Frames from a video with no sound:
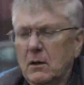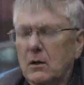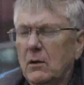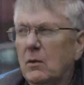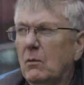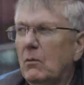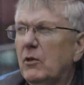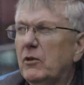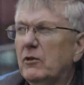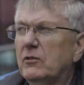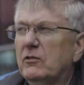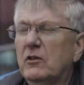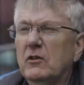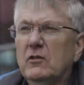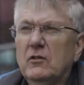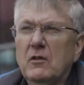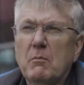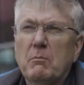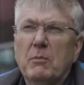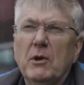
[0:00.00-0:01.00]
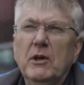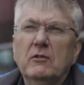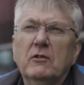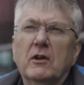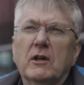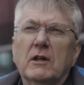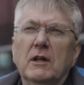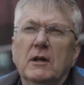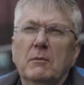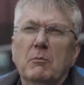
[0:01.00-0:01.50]
Well, the system
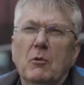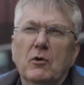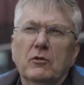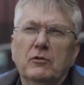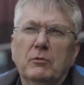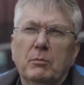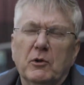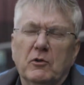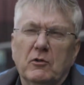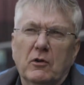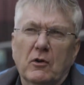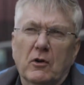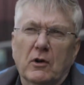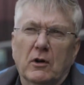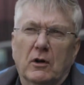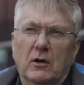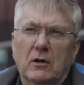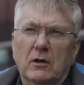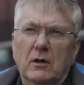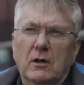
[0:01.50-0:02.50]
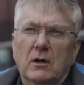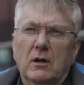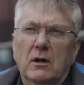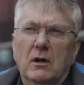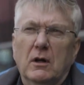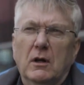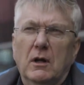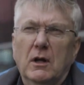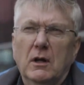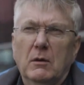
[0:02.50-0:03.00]
basically moves material,
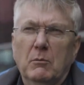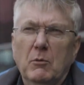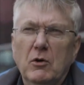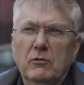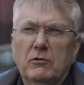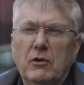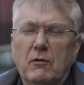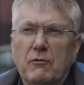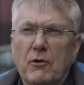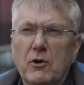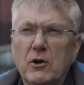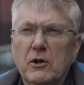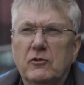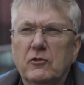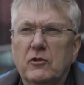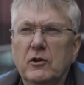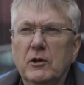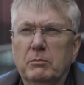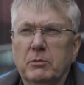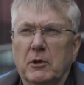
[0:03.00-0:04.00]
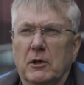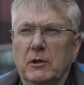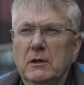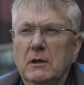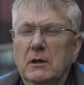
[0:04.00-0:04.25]
and it moves it very cheaply.